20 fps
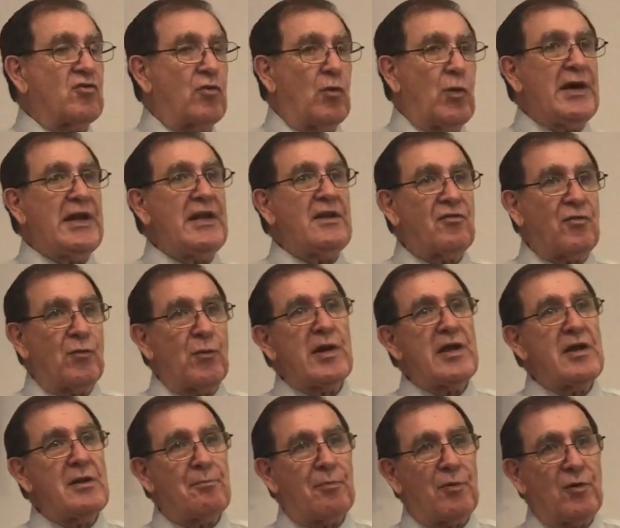
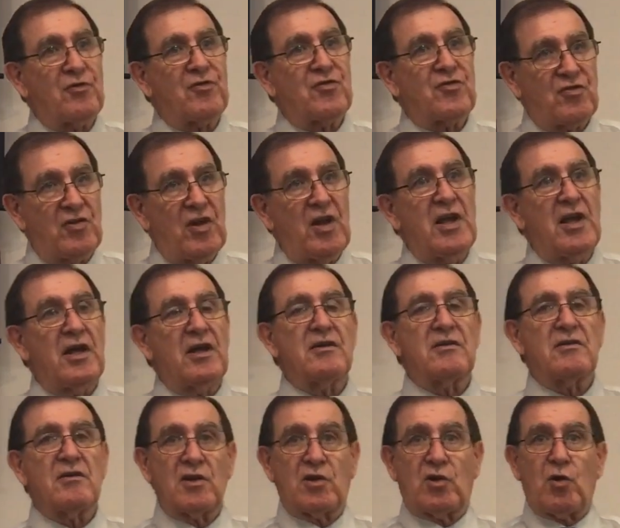23%,
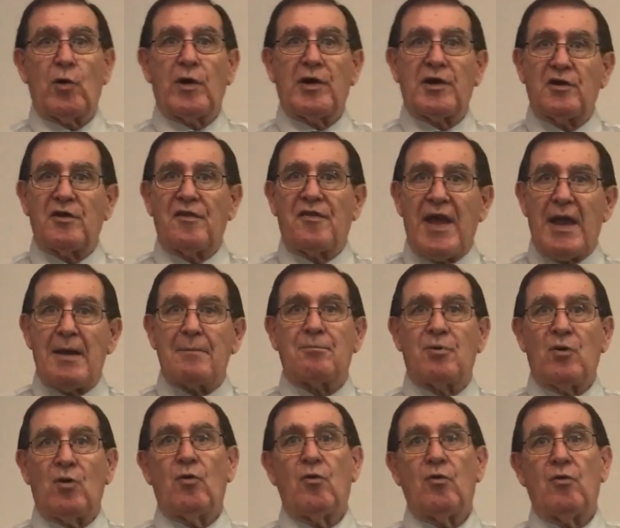according to that
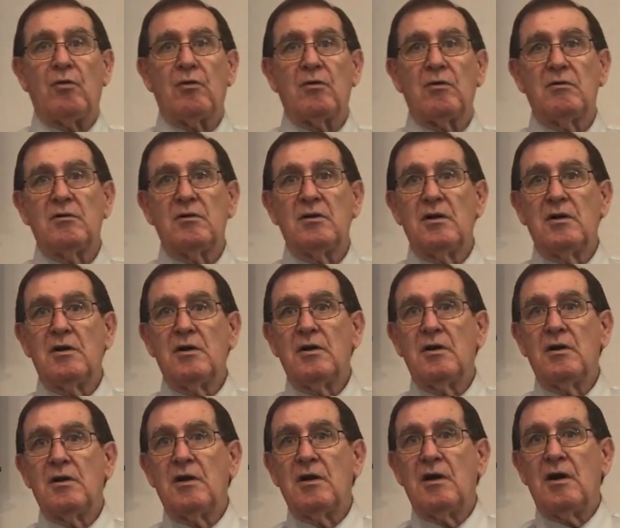poll,
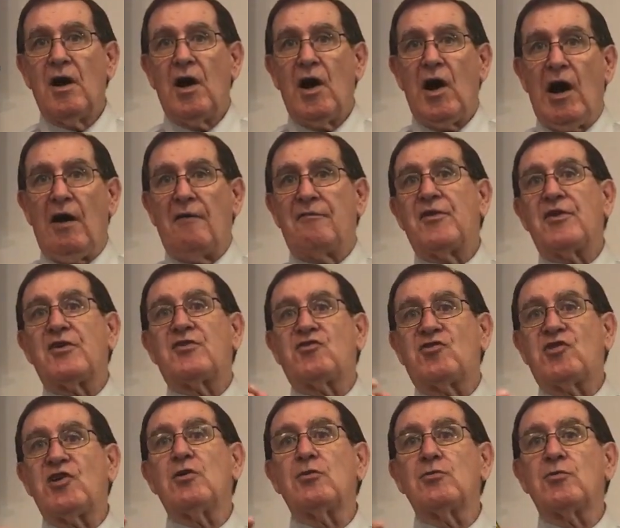of the
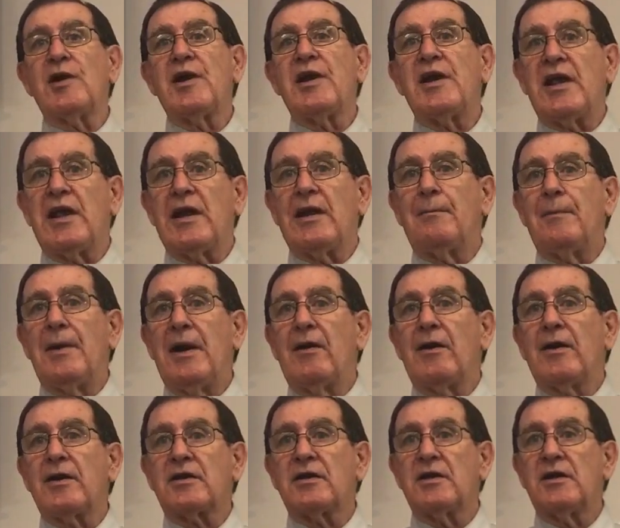children in
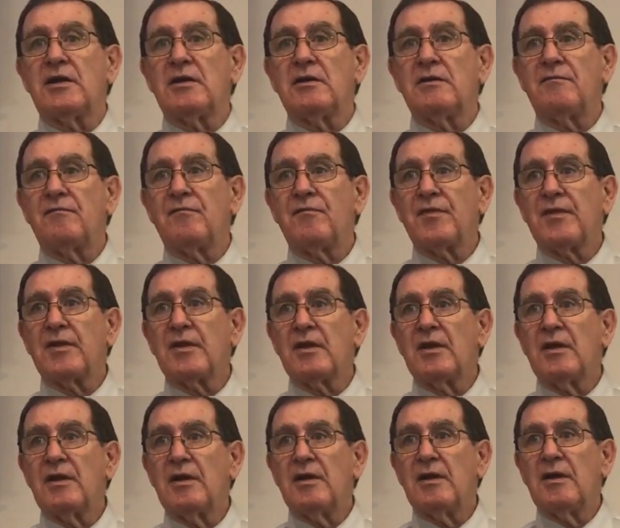America
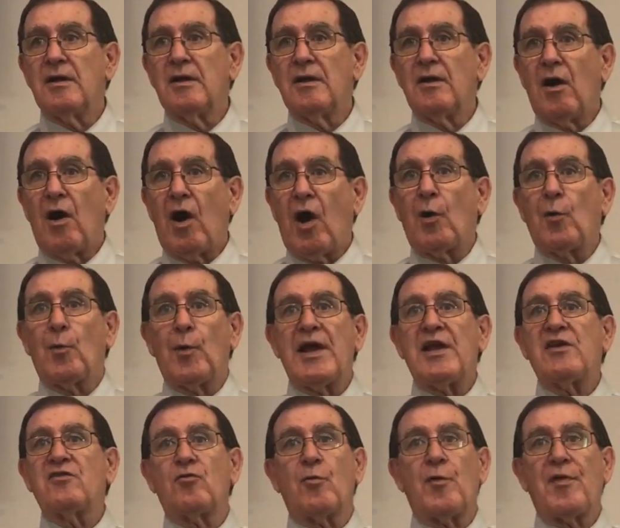are
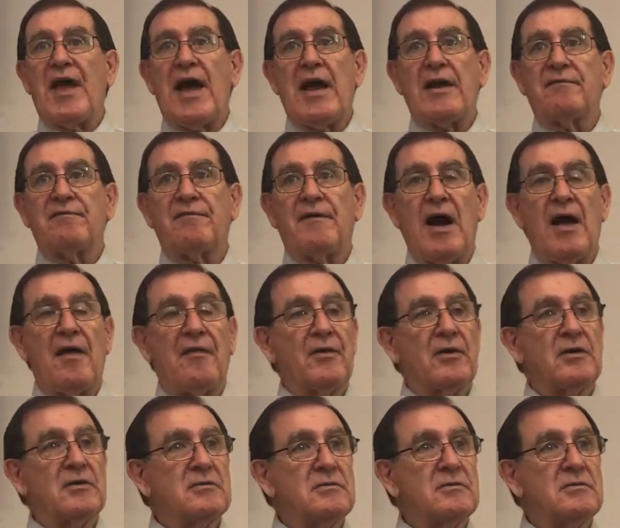raised without a father.